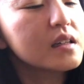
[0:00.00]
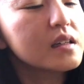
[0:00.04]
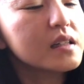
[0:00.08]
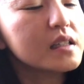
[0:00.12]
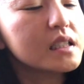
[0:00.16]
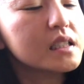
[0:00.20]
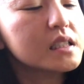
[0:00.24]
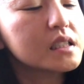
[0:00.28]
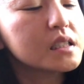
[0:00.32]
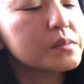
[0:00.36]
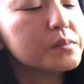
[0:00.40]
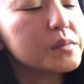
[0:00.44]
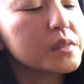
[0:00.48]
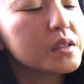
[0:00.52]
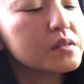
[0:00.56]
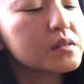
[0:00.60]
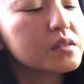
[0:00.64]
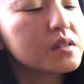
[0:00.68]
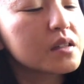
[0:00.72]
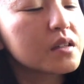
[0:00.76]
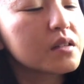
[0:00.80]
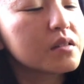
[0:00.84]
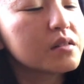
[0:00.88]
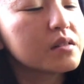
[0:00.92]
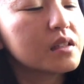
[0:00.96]
it
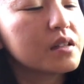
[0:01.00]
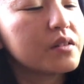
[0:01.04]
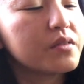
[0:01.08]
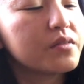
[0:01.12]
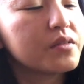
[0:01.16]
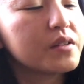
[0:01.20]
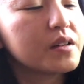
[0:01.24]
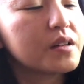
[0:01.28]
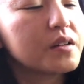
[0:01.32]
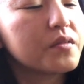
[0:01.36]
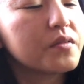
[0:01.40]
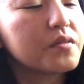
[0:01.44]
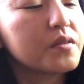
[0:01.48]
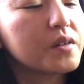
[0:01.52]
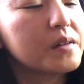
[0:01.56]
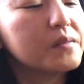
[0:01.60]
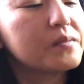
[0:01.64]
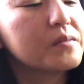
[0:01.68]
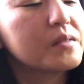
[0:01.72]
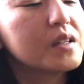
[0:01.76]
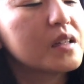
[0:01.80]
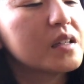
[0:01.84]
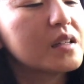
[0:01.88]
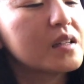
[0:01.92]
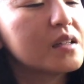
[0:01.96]
smells a little different from
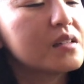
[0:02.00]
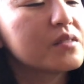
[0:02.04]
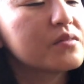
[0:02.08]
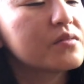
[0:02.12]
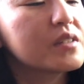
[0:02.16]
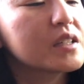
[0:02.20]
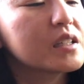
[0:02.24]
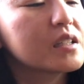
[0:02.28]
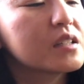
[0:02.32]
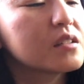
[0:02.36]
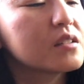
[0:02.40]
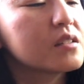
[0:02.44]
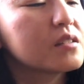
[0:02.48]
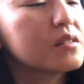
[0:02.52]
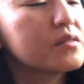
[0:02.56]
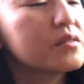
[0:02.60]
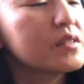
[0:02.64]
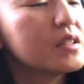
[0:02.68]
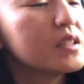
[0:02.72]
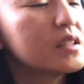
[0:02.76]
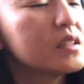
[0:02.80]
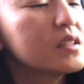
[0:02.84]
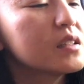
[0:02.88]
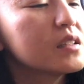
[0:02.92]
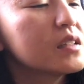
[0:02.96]
the regular
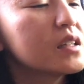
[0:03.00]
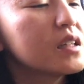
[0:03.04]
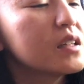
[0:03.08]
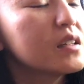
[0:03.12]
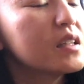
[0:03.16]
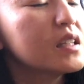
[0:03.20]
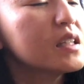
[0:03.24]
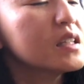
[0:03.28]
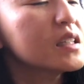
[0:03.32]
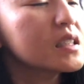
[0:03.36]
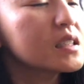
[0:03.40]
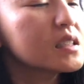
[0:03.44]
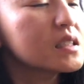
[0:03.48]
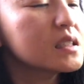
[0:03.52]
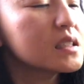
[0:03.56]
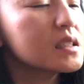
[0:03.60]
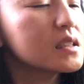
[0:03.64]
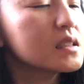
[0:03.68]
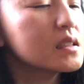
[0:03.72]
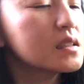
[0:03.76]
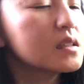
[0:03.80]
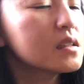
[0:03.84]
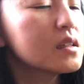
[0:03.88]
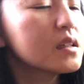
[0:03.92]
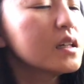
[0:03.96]
one. I think because
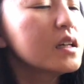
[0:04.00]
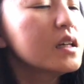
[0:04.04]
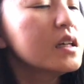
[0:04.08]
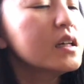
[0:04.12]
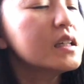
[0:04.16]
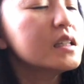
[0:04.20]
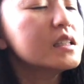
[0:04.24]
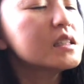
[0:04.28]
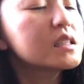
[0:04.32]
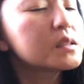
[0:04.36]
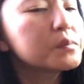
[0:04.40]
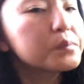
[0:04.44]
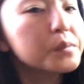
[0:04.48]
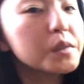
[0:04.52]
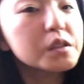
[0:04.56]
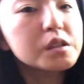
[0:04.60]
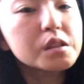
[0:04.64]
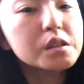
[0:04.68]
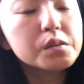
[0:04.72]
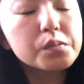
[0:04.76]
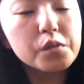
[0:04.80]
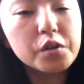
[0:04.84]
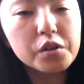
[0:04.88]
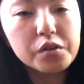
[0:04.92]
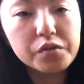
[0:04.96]
it
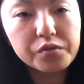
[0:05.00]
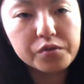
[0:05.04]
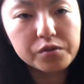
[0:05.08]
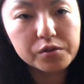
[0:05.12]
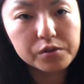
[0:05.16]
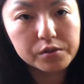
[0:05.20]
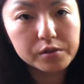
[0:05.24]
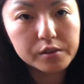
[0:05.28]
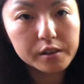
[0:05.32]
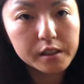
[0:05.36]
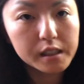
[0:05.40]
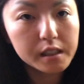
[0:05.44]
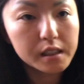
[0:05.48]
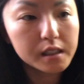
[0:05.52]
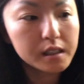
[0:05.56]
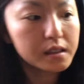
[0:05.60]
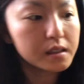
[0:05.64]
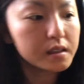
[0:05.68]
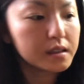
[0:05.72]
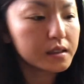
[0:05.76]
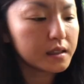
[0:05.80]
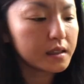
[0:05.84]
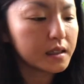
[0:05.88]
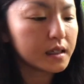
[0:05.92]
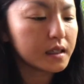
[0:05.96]
smells more
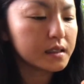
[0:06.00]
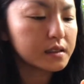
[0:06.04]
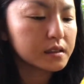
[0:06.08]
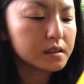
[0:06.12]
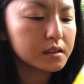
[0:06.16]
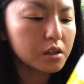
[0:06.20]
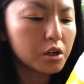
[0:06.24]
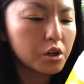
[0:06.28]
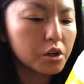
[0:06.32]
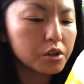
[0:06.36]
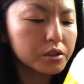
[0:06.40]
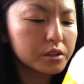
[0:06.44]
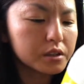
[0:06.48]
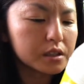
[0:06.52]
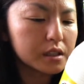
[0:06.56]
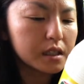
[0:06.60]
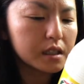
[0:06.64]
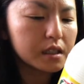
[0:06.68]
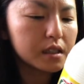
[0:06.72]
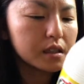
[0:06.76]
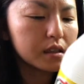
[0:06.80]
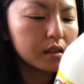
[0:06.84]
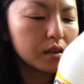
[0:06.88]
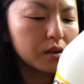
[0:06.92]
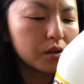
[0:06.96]
fruity. It has
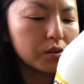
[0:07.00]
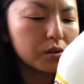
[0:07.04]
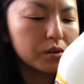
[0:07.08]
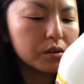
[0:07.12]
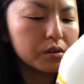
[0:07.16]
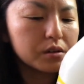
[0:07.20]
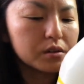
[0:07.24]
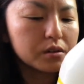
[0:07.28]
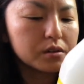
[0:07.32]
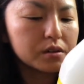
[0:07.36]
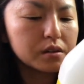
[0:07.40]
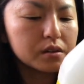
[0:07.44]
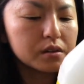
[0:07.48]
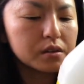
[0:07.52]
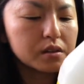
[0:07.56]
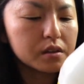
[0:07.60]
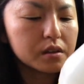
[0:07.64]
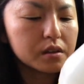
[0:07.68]
coconut oil